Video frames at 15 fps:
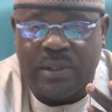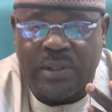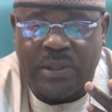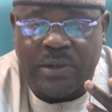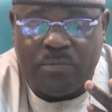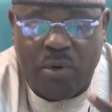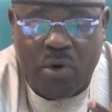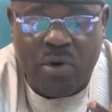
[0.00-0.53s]
The
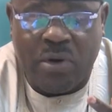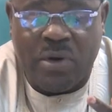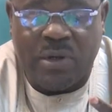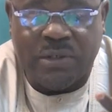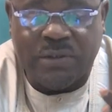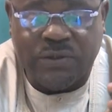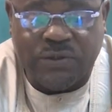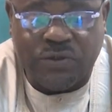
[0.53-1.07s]
buck
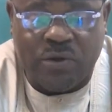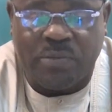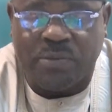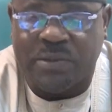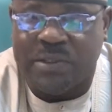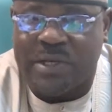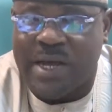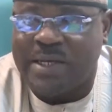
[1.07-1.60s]

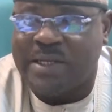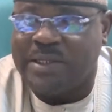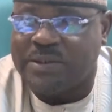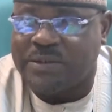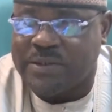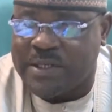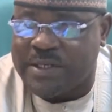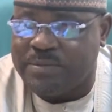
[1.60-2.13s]
stopped at his
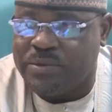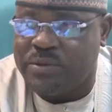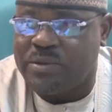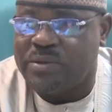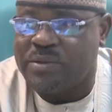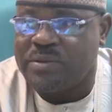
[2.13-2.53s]
table.